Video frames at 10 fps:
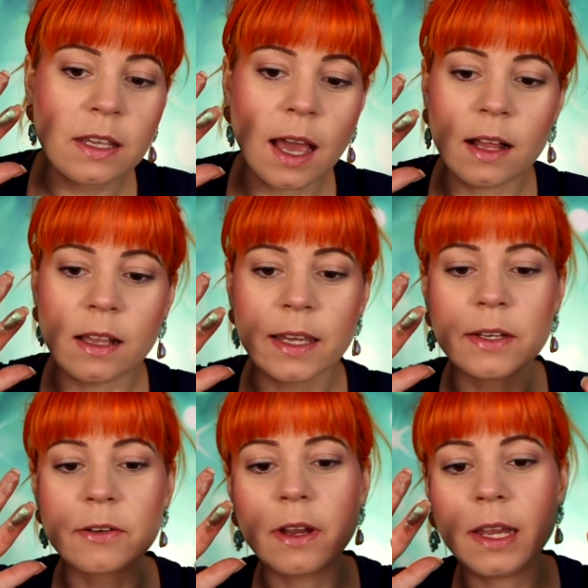Yeah, like
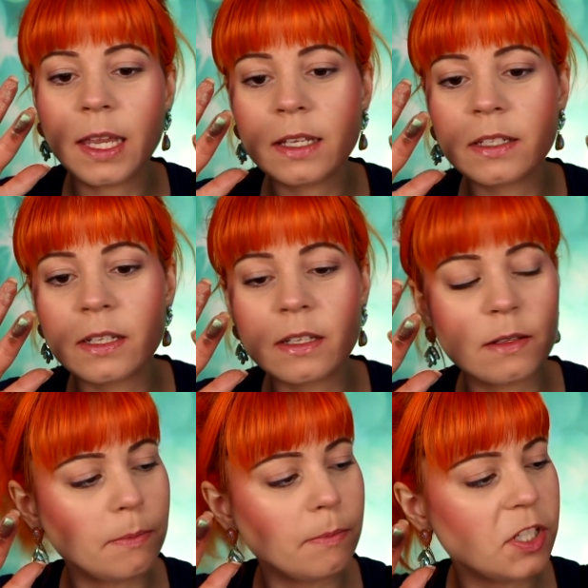green
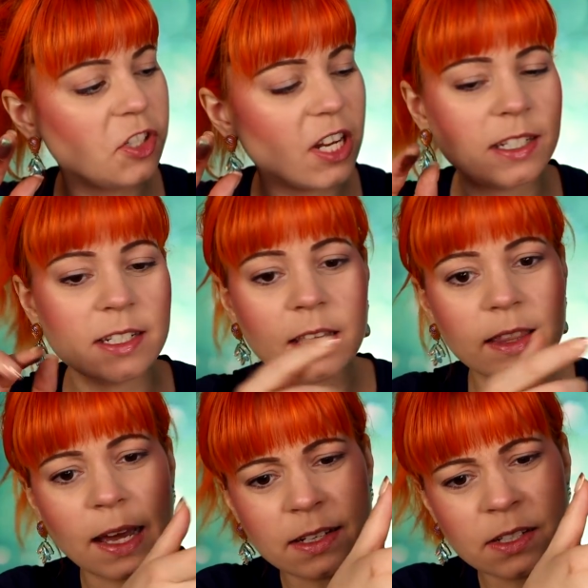to magenta.
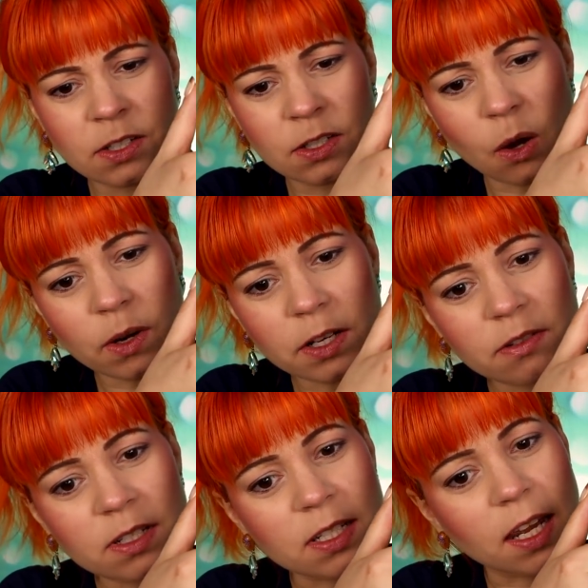That is so
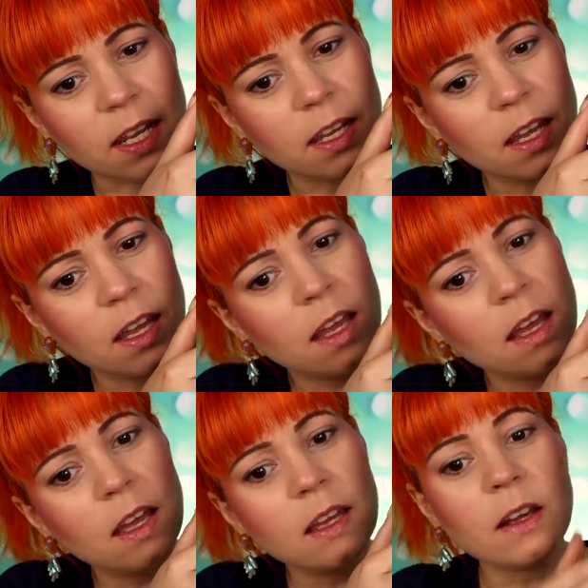interesting.
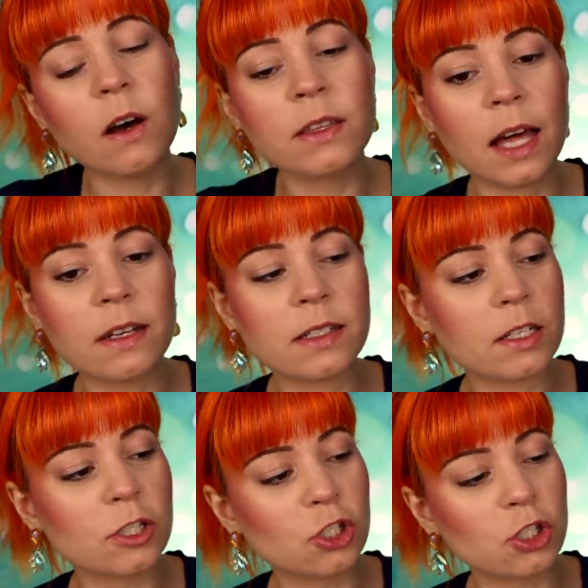Oh, that is
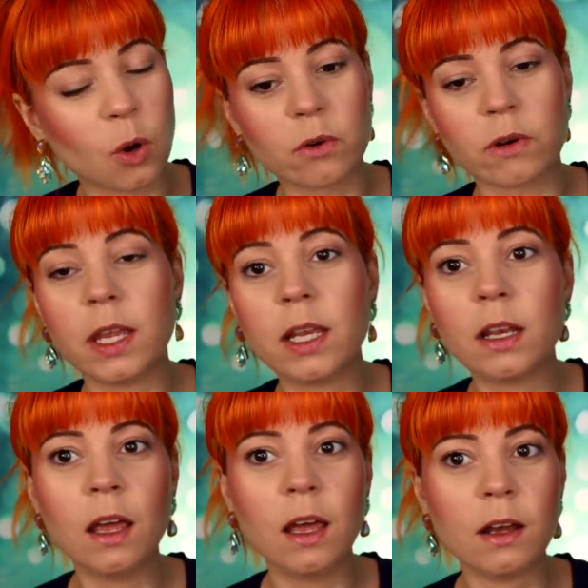like so green
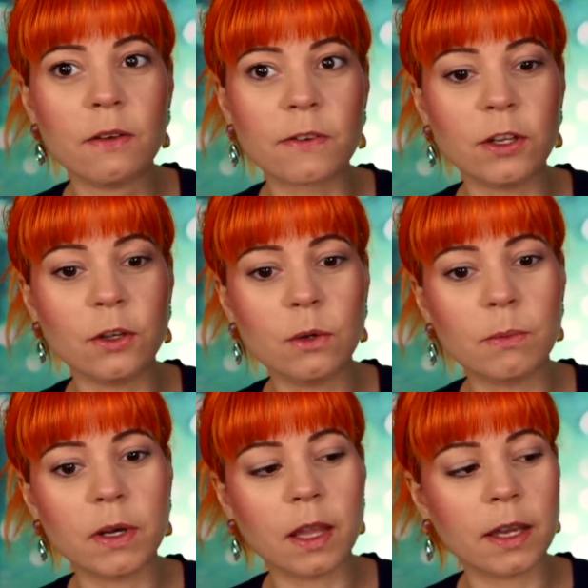for you,
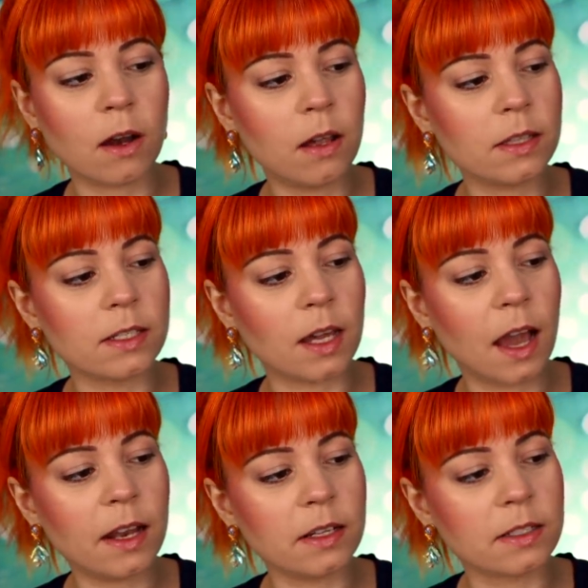but like on the
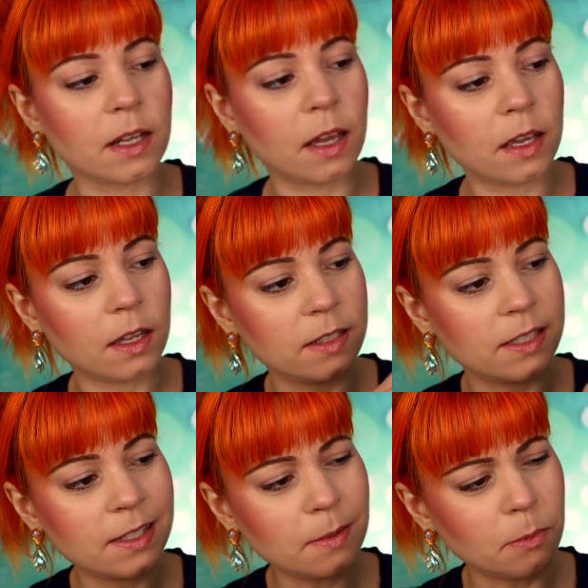side, it's like, is
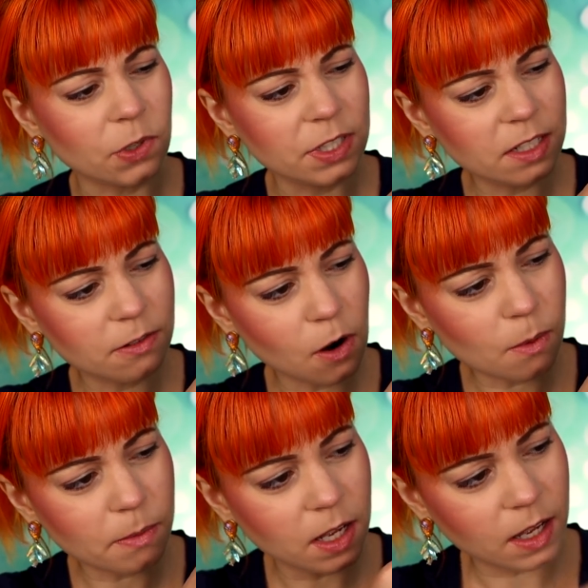this a
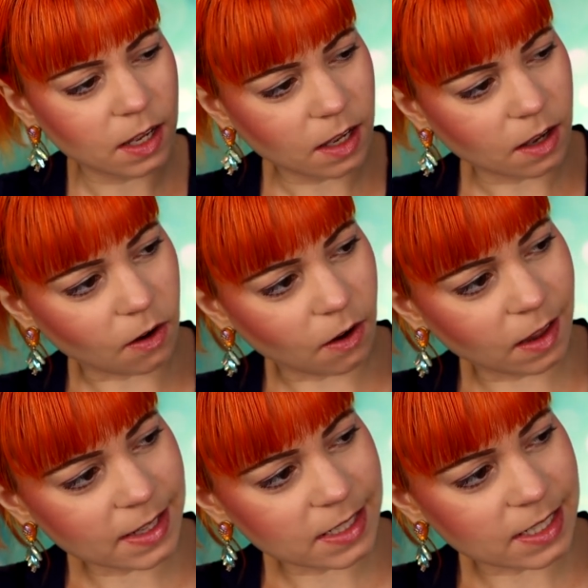multi-chrome? All
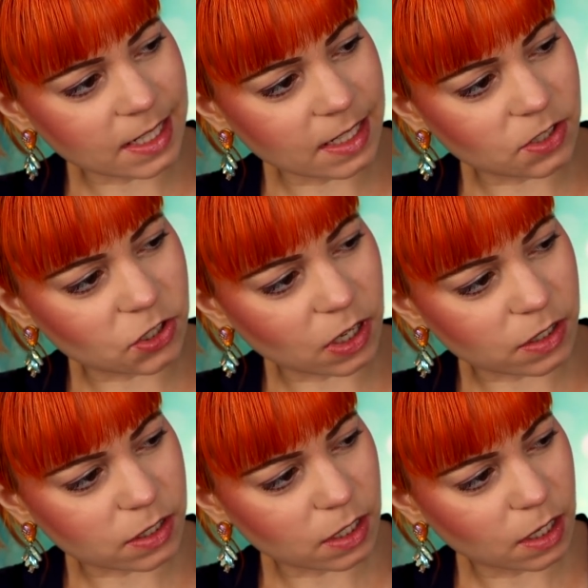I see is
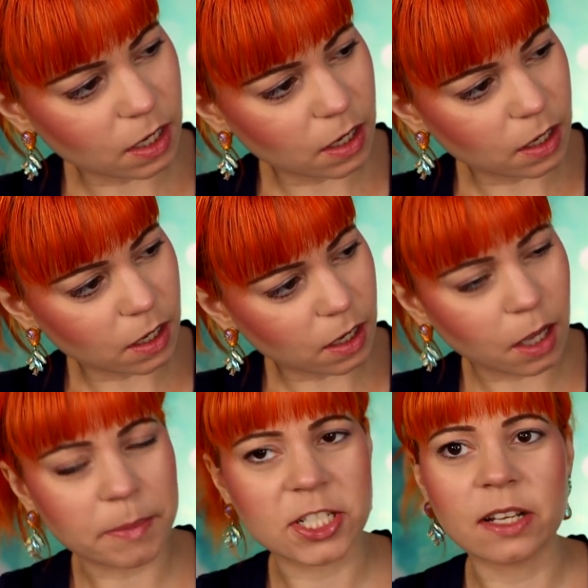just
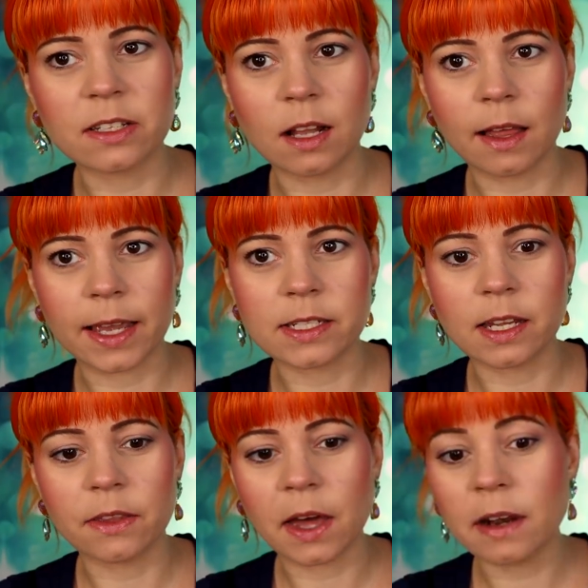a magenta, like I
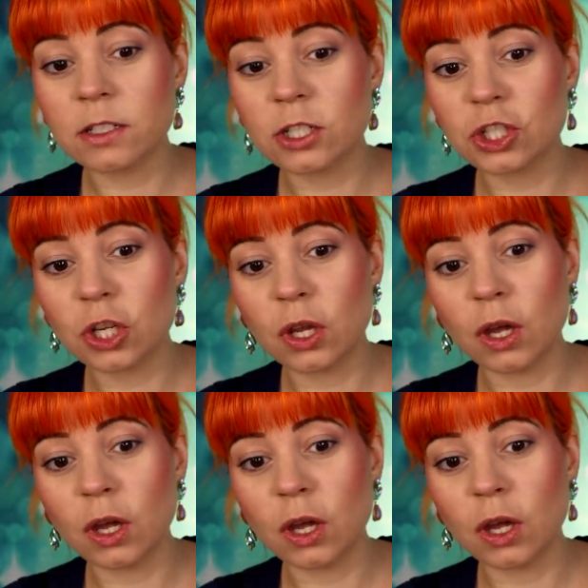said. That is